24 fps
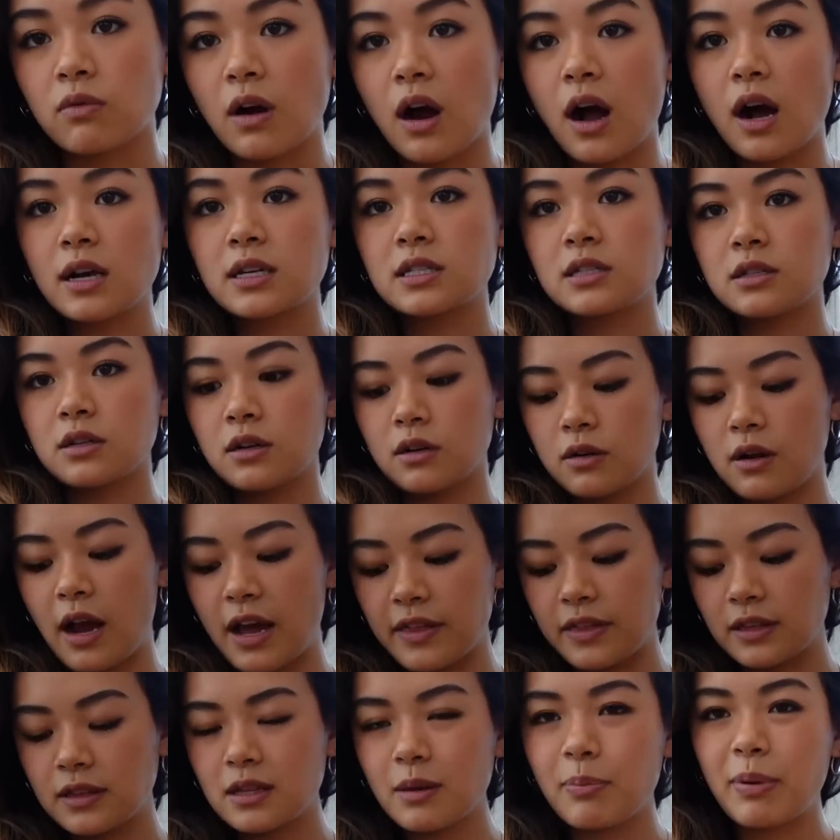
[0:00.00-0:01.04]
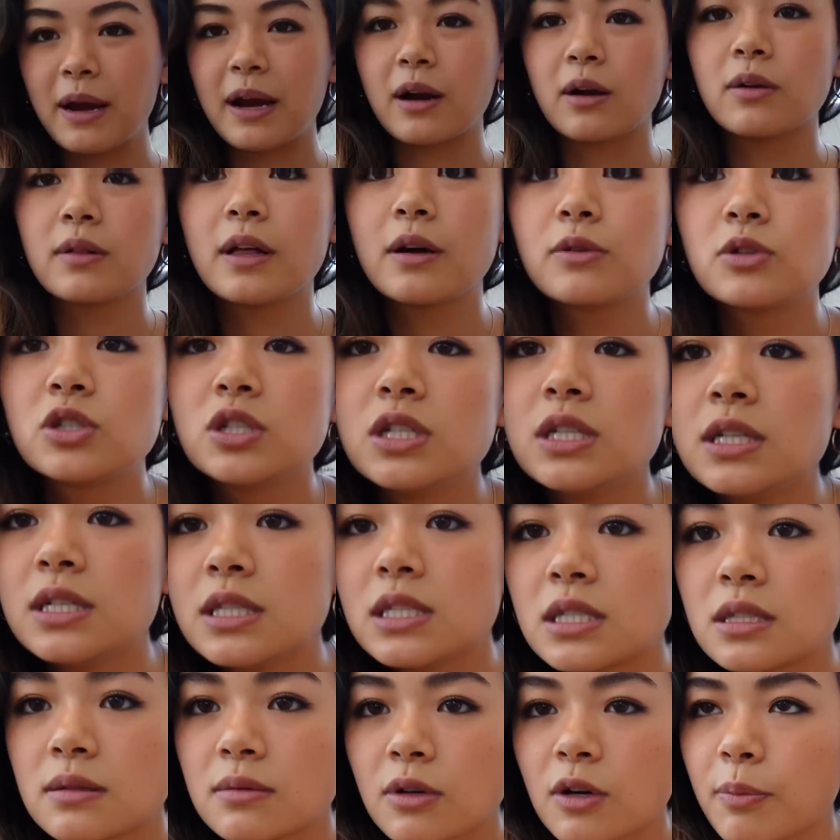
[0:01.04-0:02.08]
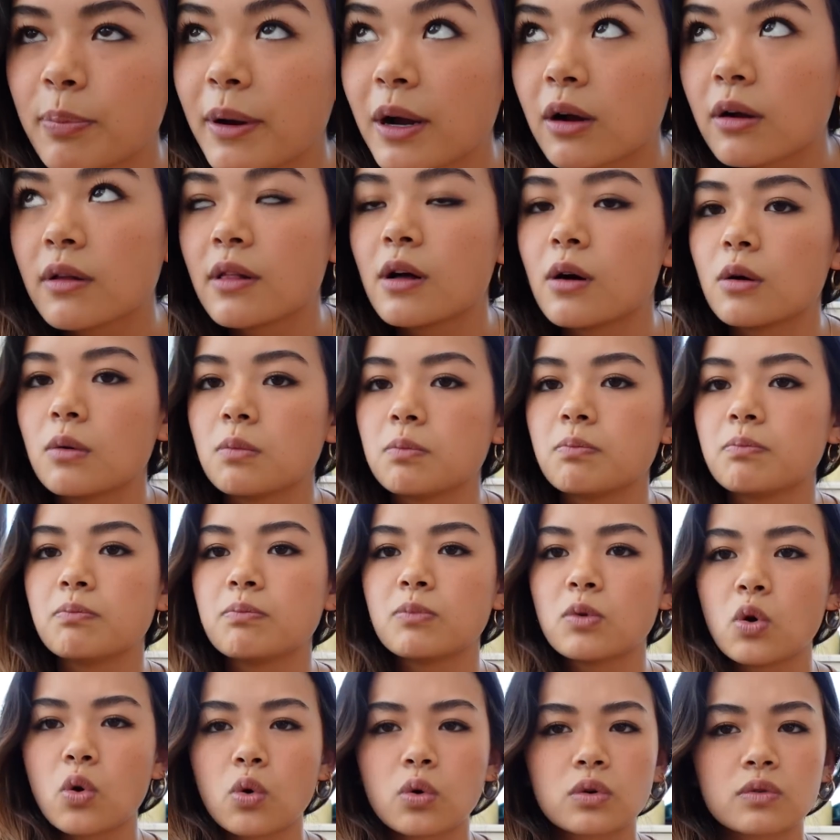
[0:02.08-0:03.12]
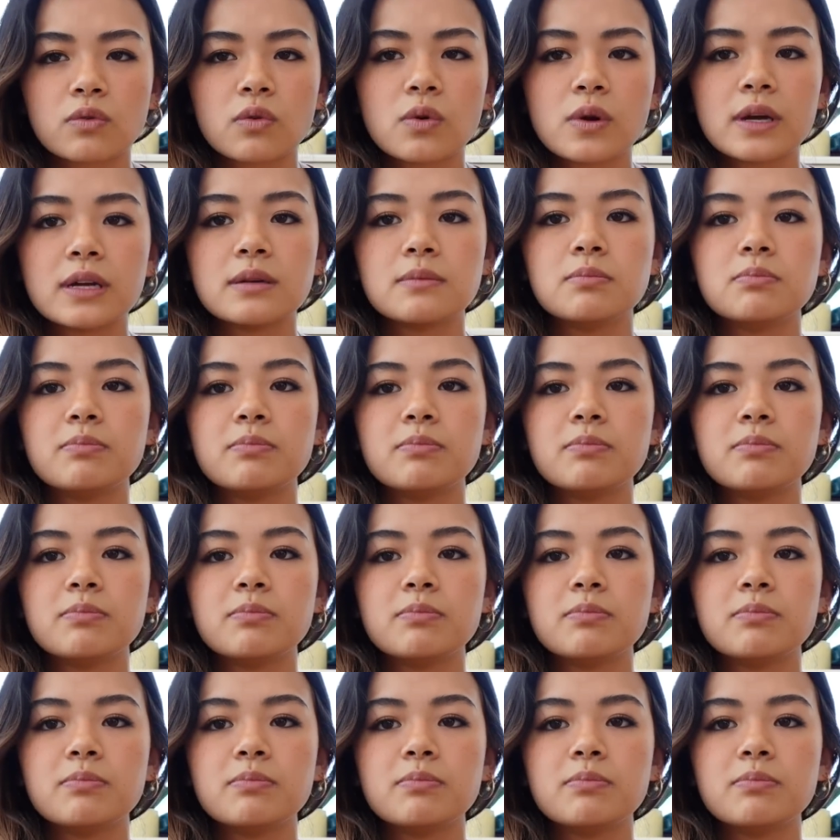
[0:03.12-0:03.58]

Rocks. They're, I think the parallel jeans or parallel corduroy